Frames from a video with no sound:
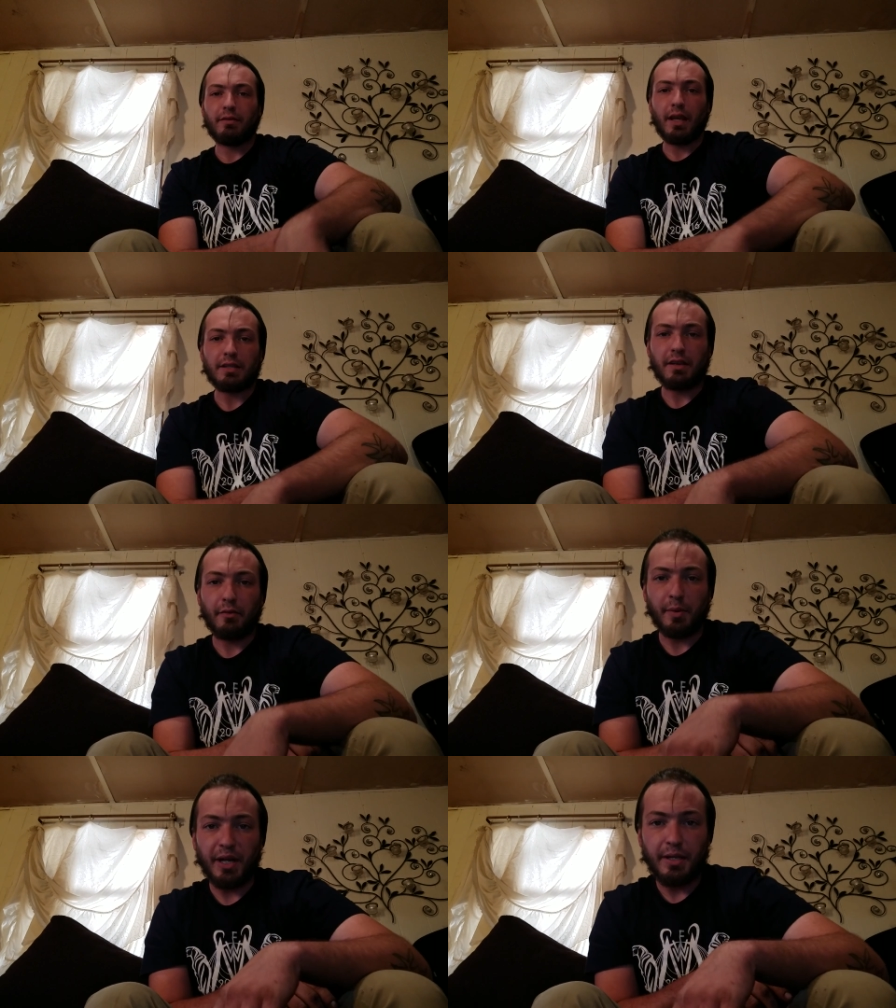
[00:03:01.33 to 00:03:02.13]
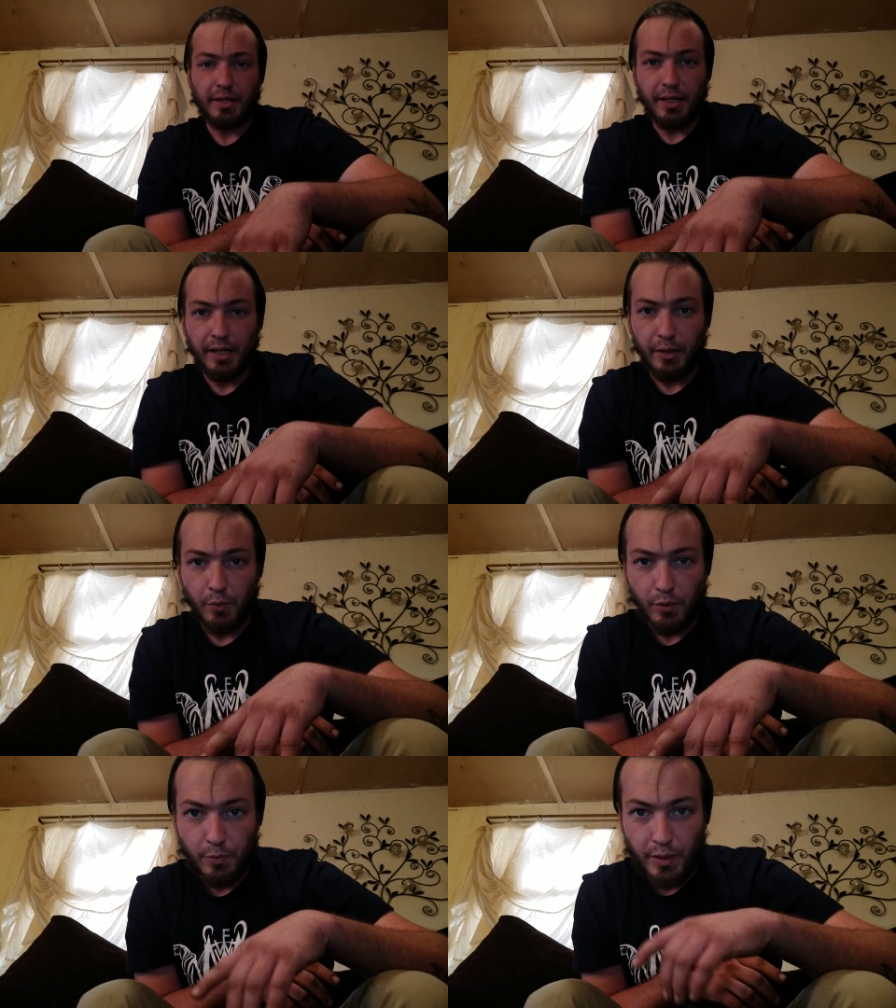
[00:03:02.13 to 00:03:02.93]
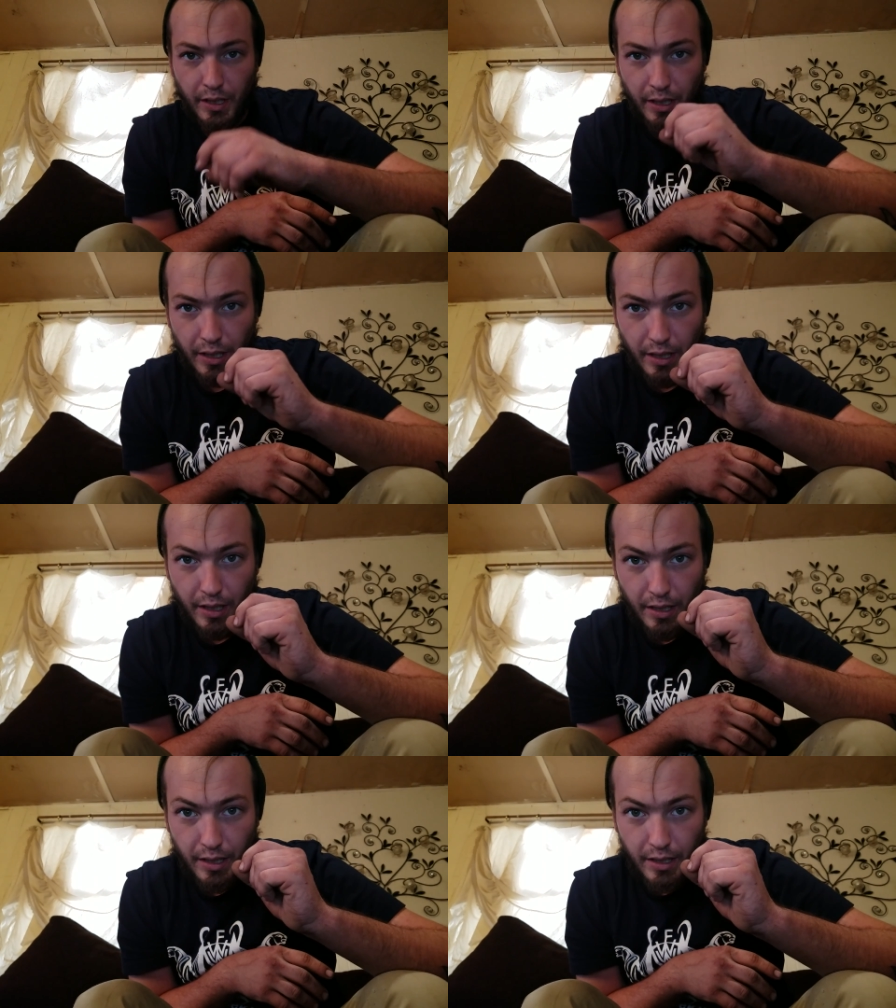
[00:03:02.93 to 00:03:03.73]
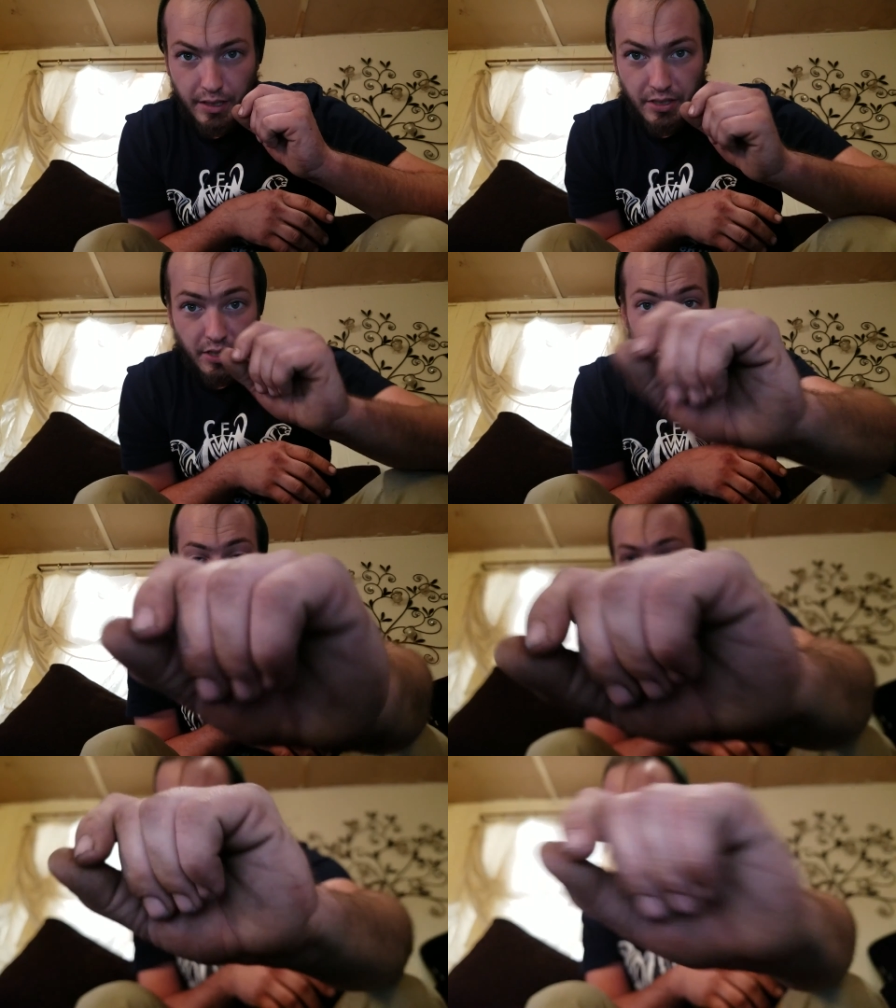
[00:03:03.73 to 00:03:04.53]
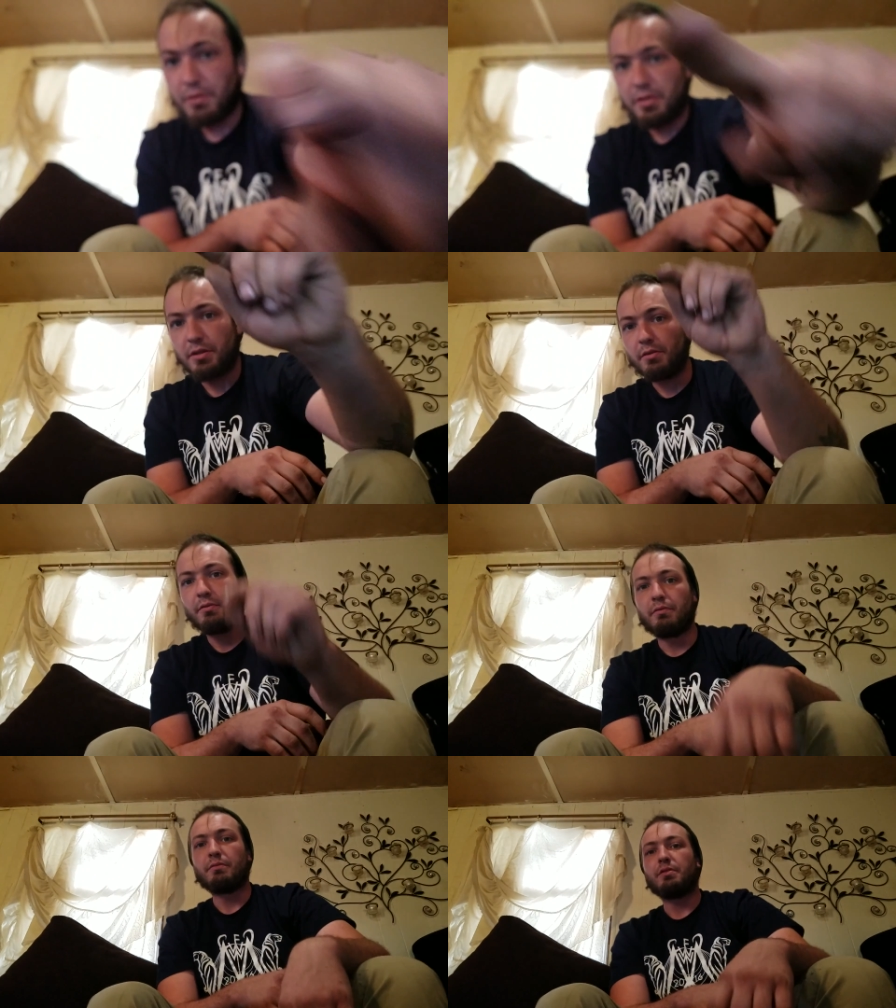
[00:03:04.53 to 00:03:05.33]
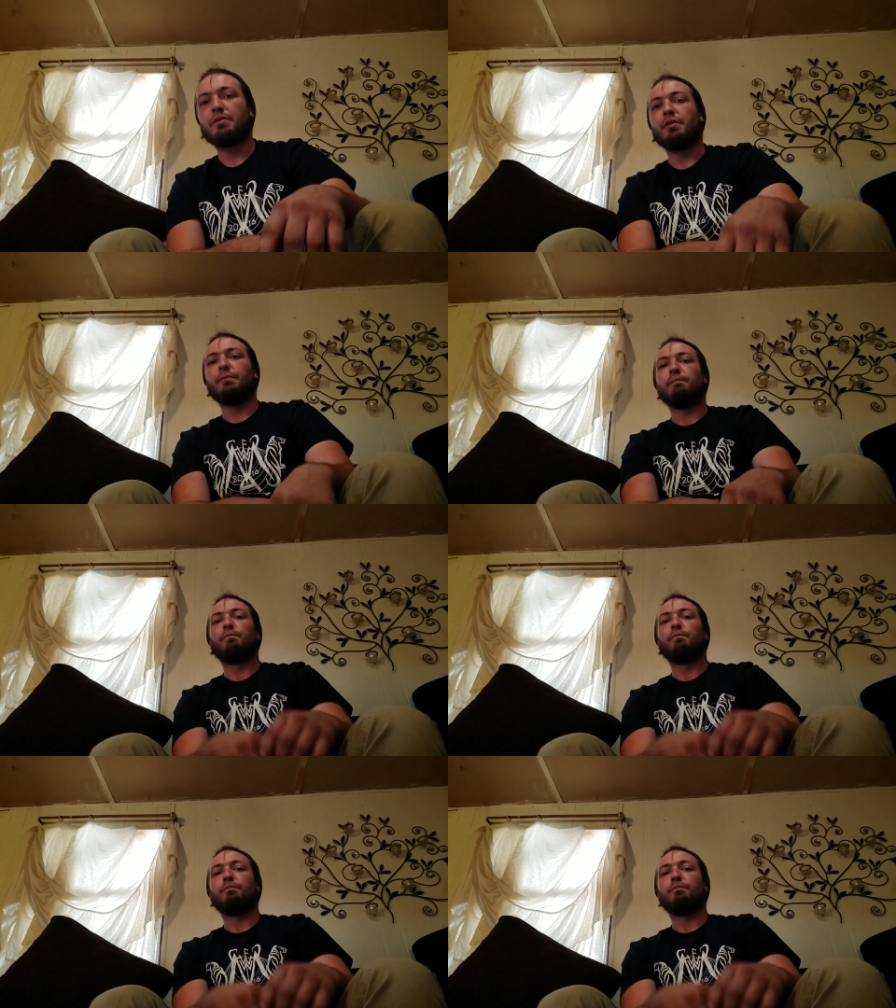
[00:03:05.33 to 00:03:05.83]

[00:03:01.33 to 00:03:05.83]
thanks everybody i will be seeing you guys real soon so